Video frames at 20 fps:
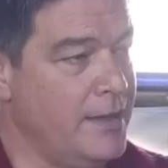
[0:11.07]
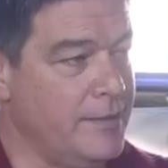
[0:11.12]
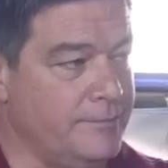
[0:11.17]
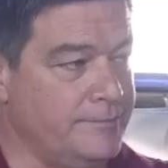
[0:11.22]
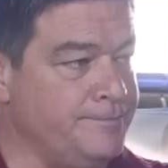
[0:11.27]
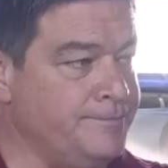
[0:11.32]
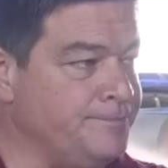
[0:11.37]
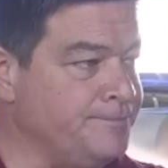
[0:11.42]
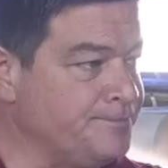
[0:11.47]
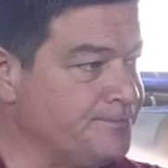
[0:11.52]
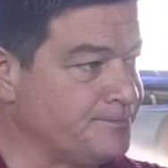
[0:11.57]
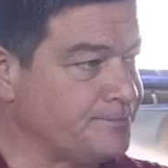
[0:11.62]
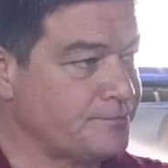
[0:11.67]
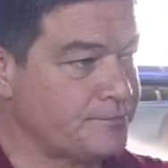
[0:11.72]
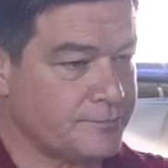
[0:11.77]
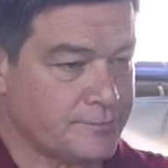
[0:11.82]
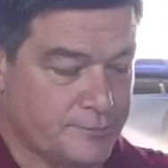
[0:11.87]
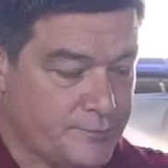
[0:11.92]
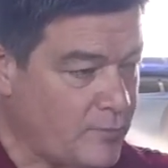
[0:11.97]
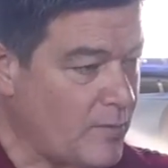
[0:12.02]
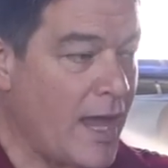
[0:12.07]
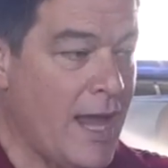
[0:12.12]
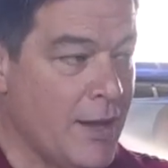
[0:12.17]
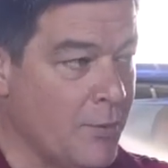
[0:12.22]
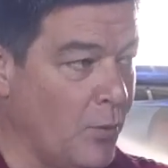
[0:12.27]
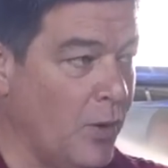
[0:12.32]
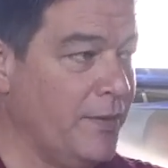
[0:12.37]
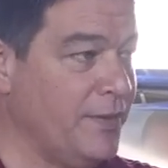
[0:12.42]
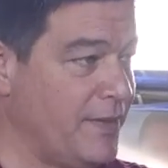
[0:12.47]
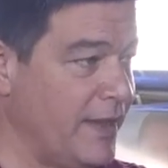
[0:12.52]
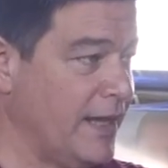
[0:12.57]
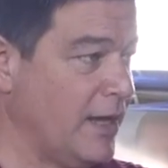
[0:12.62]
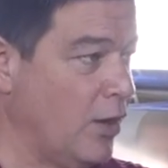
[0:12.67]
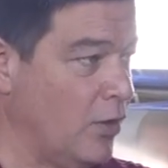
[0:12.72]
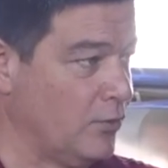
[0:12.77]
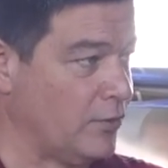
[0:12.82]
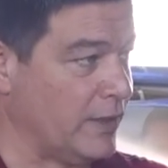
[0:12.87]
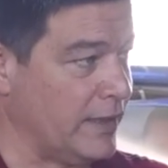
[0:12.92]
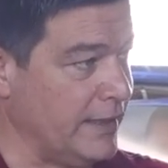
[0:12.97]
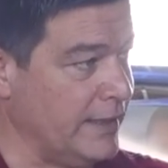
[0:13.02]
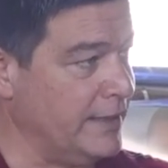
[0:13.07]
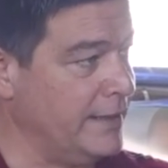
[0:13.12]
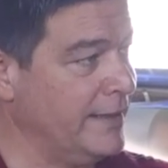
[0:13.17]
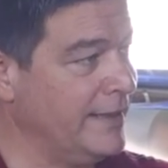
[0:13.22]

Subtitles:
and one thing only,